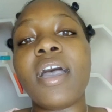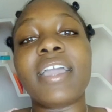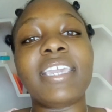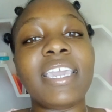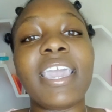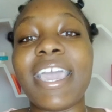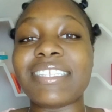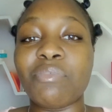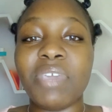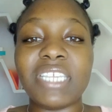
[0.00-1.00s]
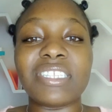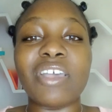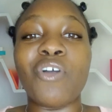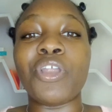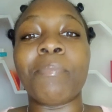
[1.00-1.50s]
Again, as a
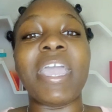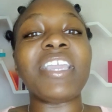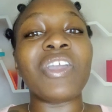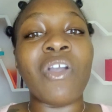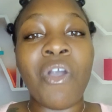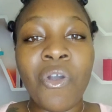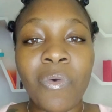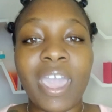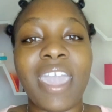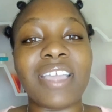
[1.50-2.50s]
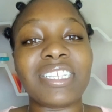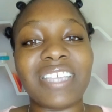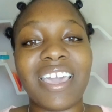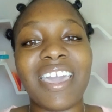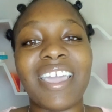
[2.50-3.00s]
business owner, make your own
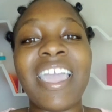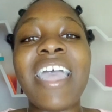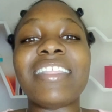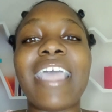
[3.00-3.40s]
hashtag.